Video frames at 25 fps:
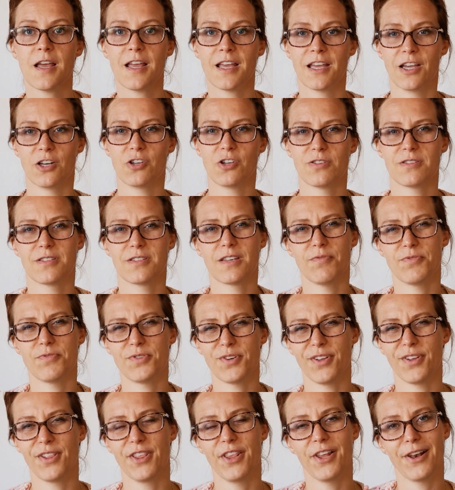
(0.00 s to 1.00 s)
It just gives you a
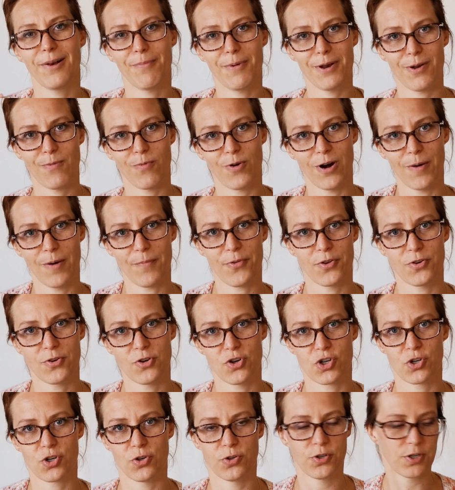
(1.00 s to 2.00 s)
little bit of warmth on your
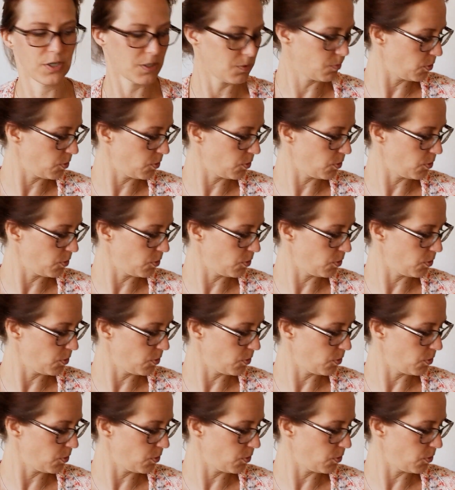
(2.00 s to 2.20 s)
shoulders,